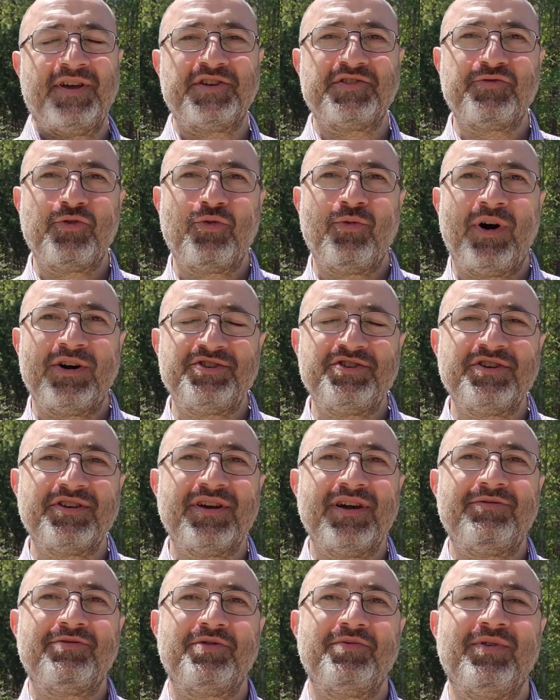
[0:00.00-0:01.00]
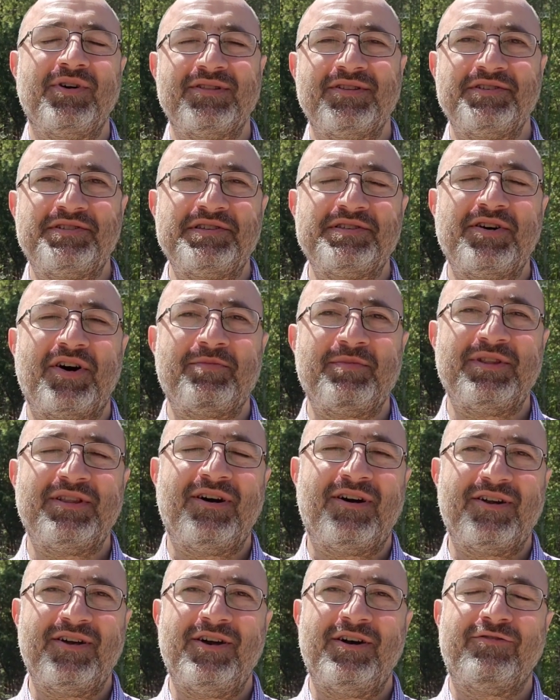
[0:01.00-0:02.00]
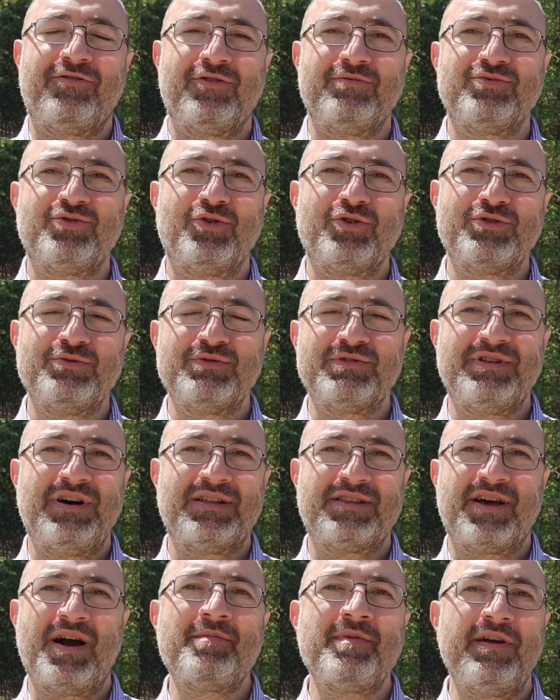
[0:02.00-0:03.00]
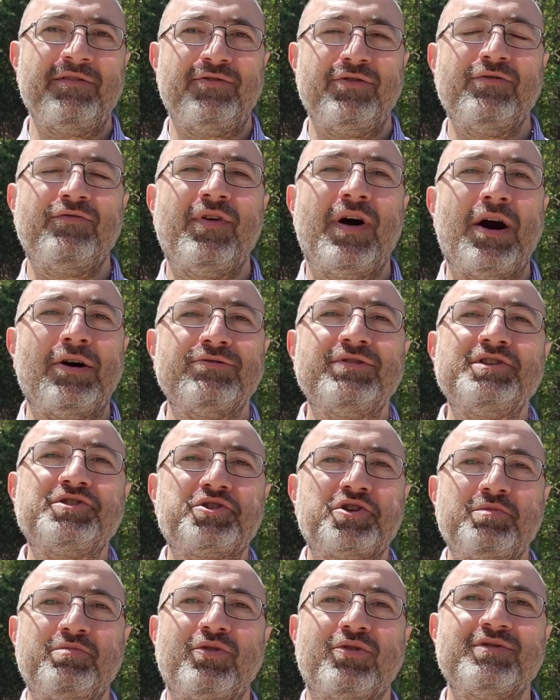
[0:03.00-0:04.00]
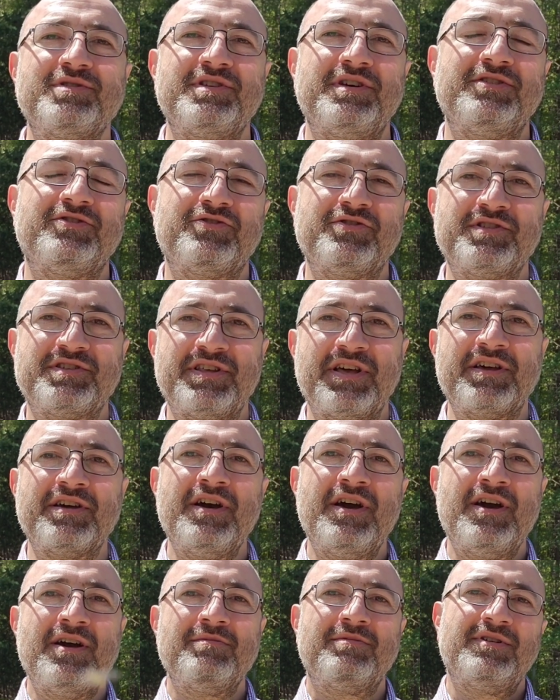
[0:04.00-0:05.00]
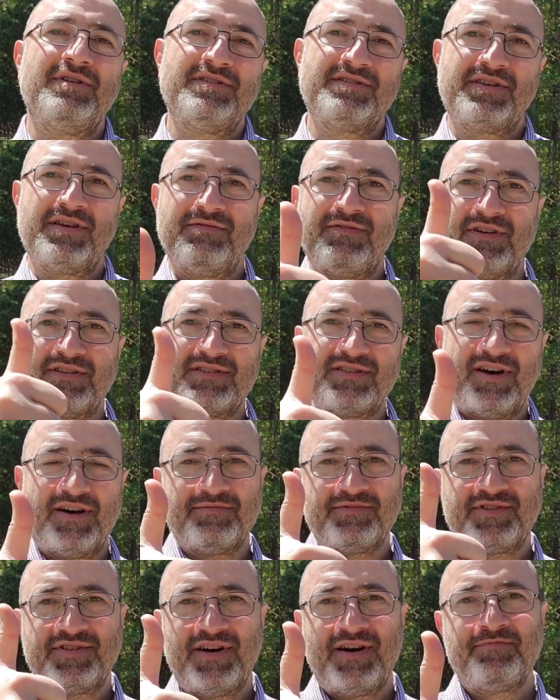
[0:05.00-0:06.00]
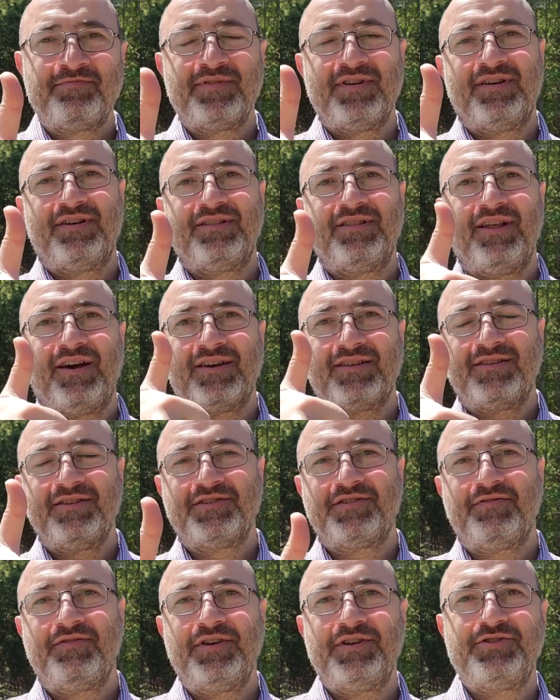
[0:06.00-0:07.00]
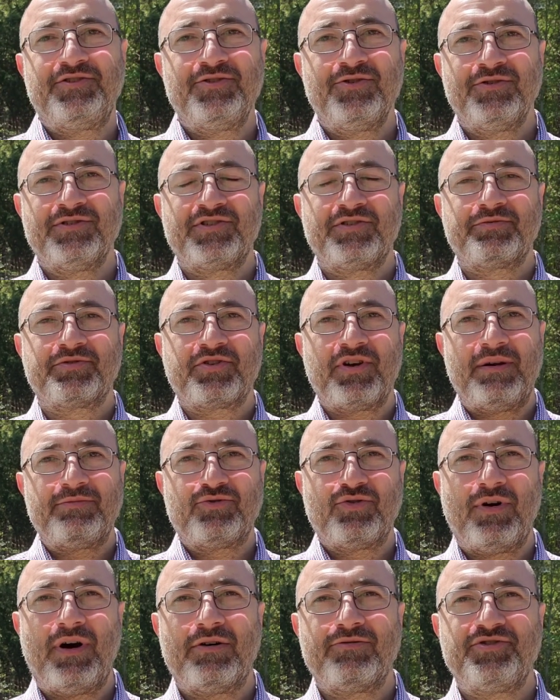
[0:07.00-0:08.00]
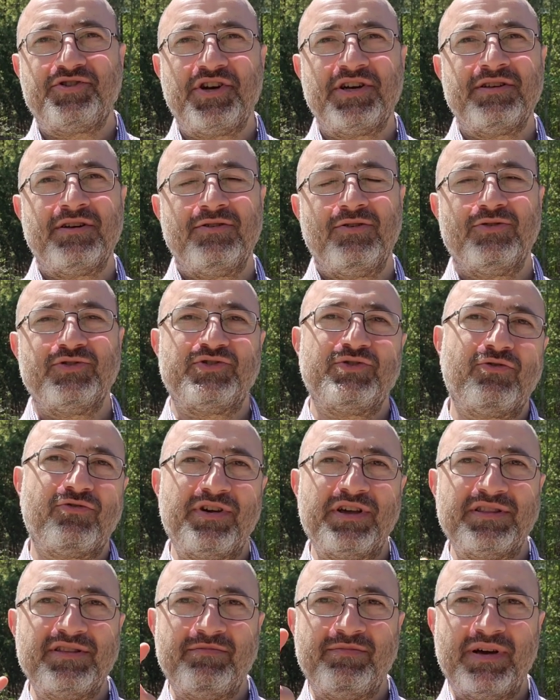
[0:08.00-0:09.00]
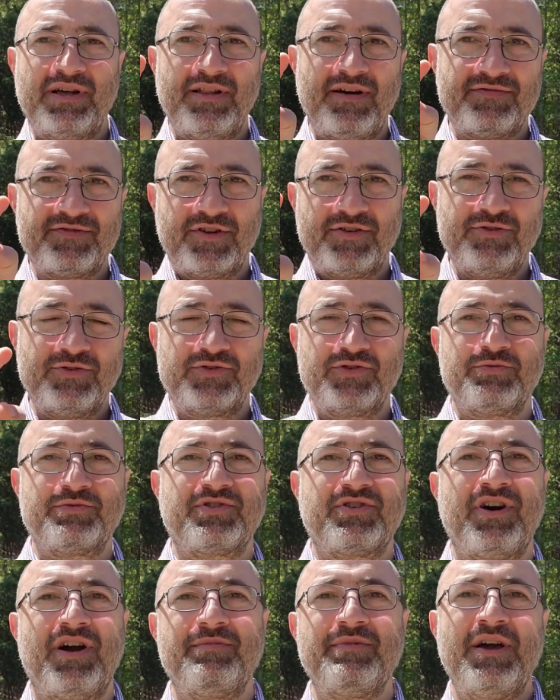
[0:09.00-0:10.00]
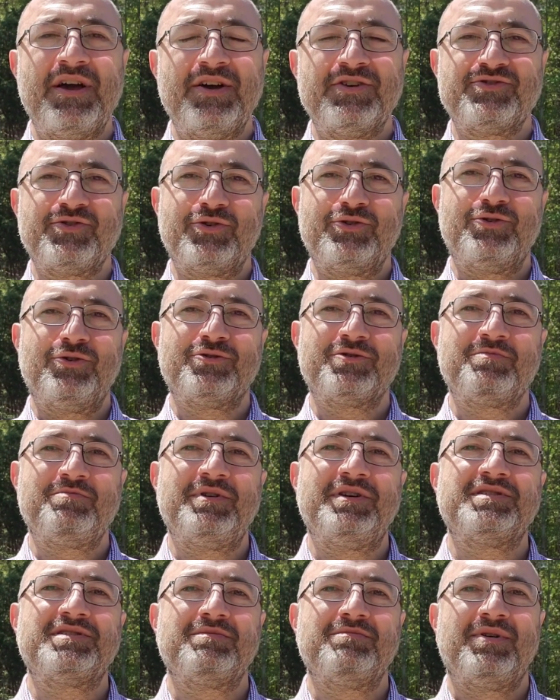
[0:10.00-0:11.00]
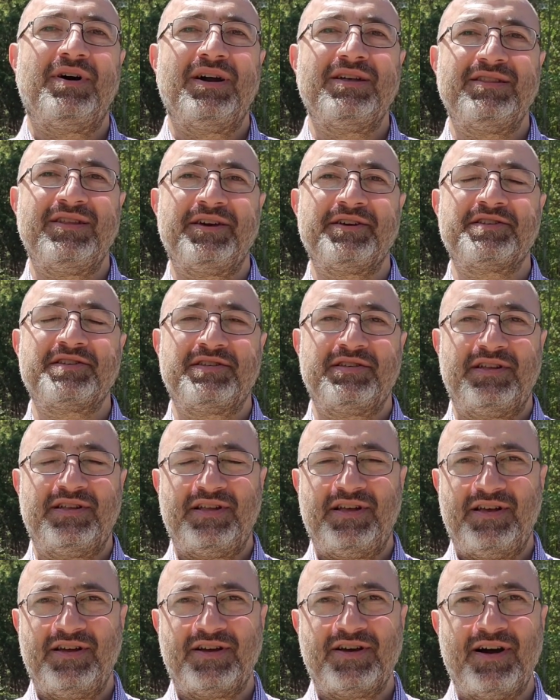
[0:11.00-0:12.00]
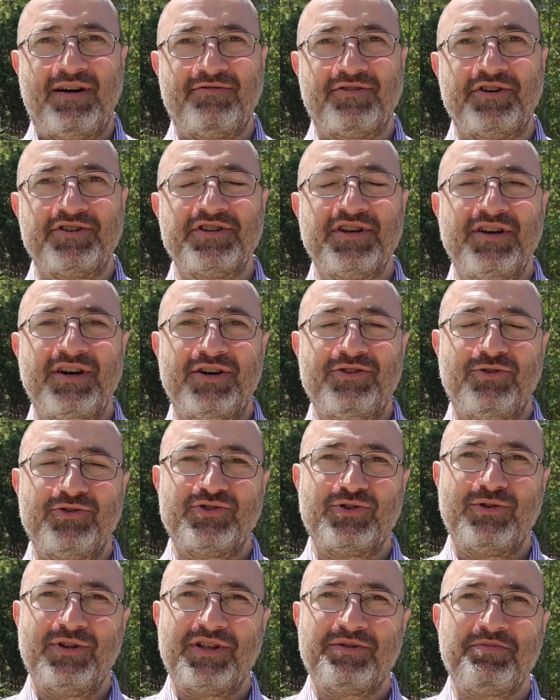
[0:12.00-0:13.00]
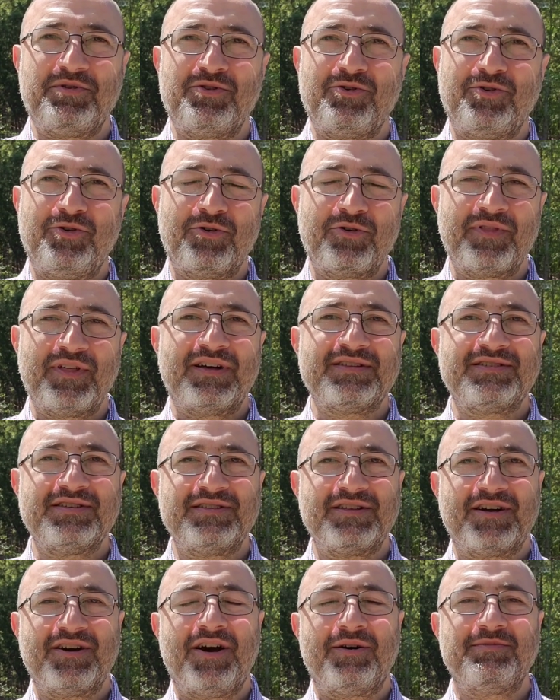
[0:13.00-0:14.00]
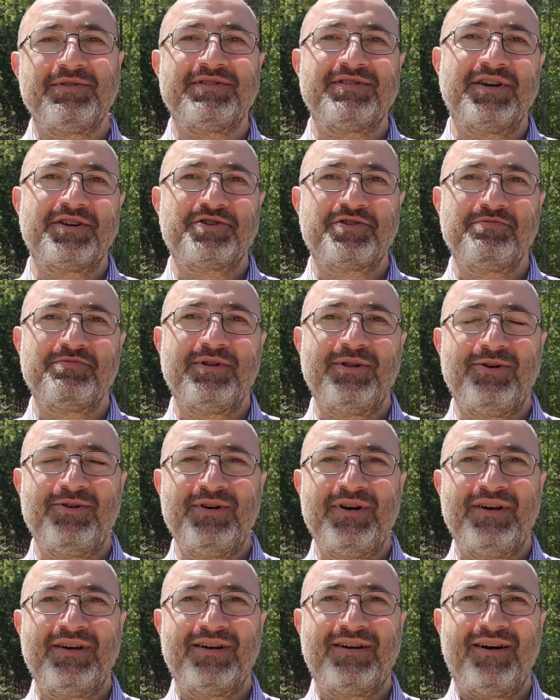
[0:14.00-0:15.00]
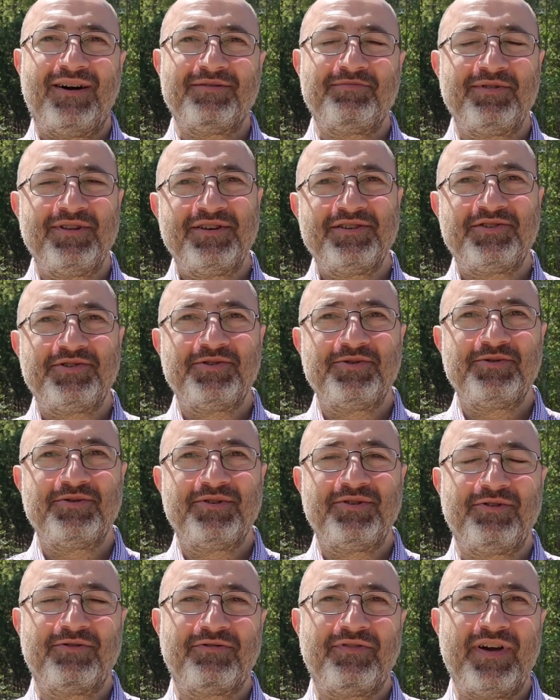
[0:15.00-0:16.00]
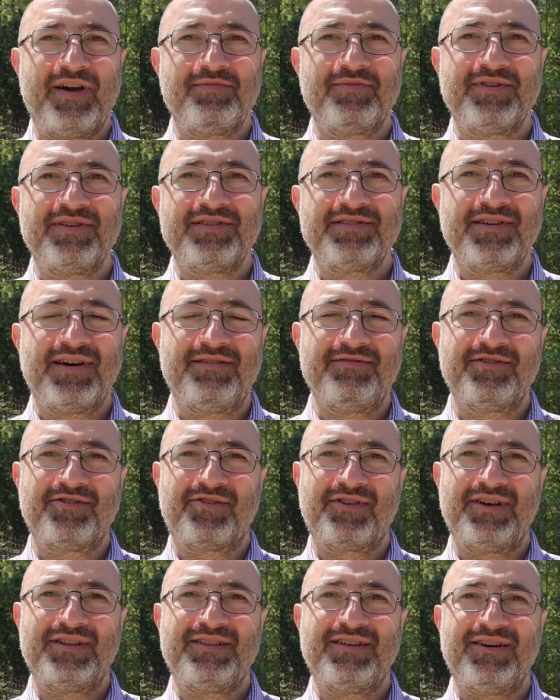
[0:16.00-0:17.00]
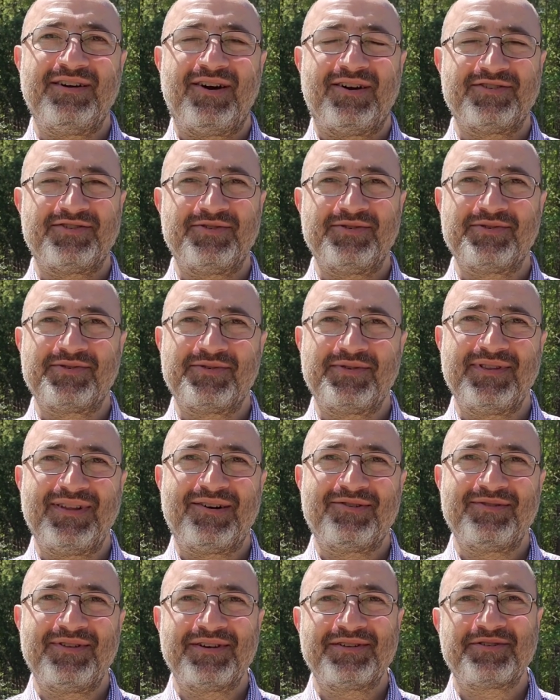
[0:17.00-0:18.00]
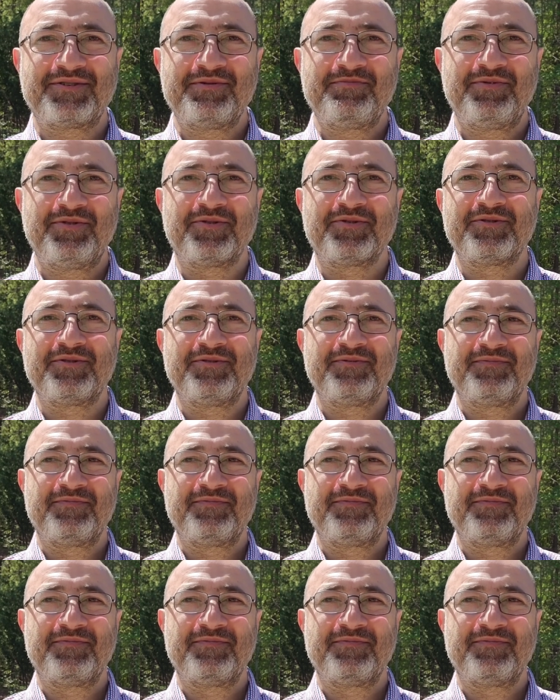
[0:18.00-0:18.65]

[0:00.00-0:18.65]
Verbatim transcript: Thanks for watching everyone. This is Armen Hareyan from TorqueNews.com. If you found these reports interesting, please give us thumbs up and like this video and subscribe to our channel. Also ring the bell after you subscribe so you don't miss my next uh, coverage. And also let me know your thoughts in the comment section below. God bless you and your families. Have a great day. I'll see you in our next report.